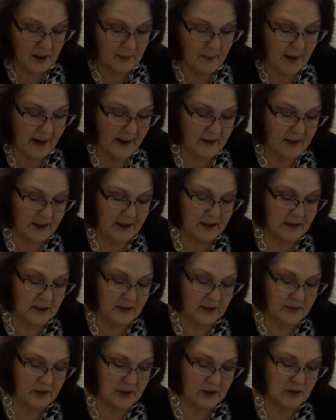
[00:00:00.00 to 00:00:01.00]
By the end
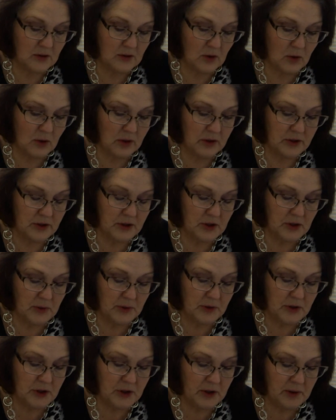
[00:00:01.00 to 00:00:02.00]
of this course, you
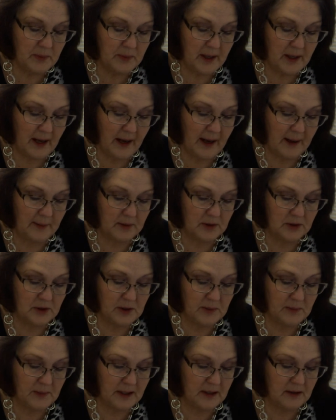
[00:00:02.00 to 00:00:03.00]
should be able
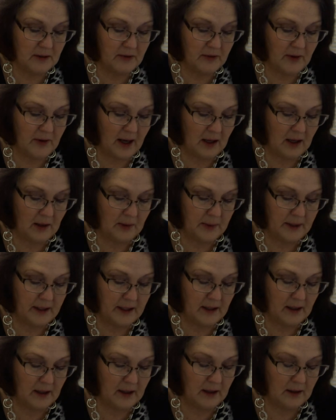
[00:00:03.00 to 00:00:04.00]
to meet the
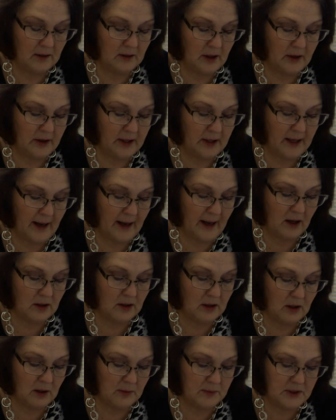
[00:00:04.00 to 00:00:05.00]
following learning
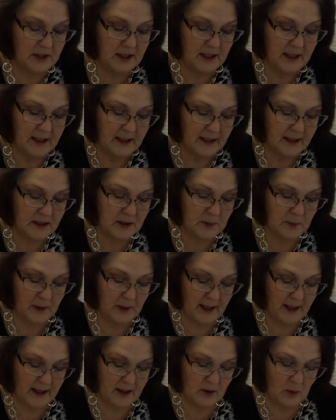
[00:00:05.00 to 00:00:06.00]
outcomes.
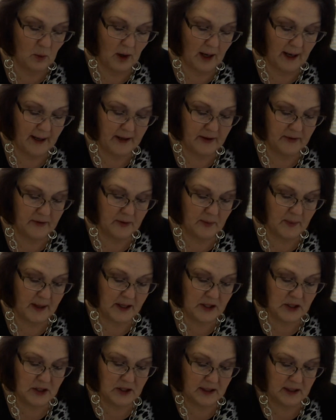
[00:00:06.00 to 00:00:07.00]
Explain why
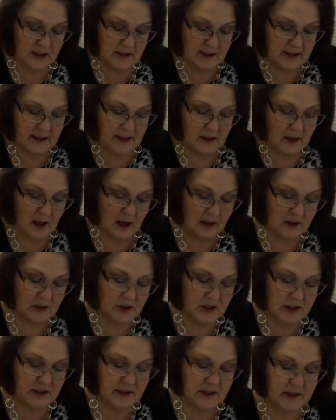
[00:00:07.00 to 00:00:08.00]
information and
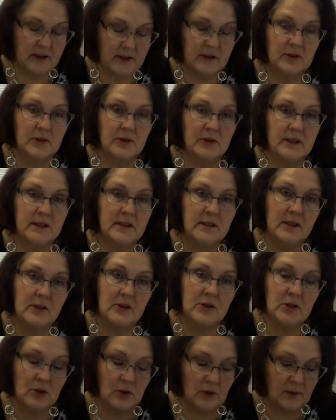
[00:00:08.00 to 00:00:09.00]
technology skills are
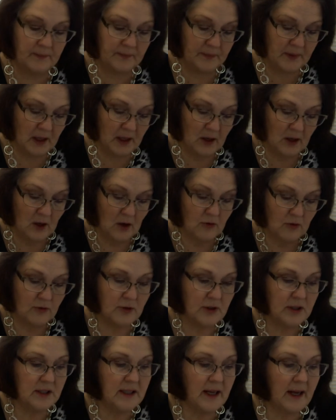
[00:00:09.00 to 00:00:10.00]
essential
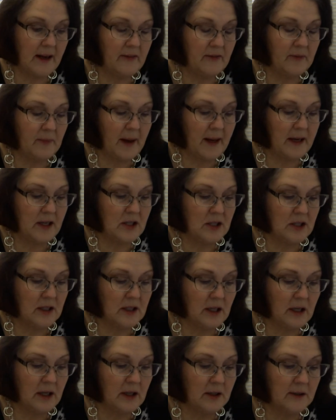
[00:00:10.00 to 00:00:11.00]
for safe patient
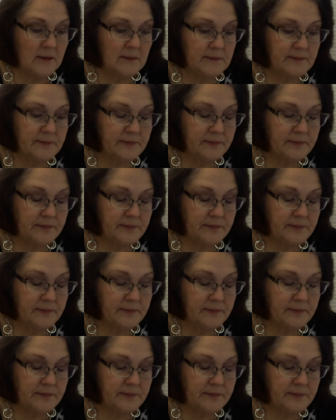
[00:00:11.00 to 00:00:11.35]
care.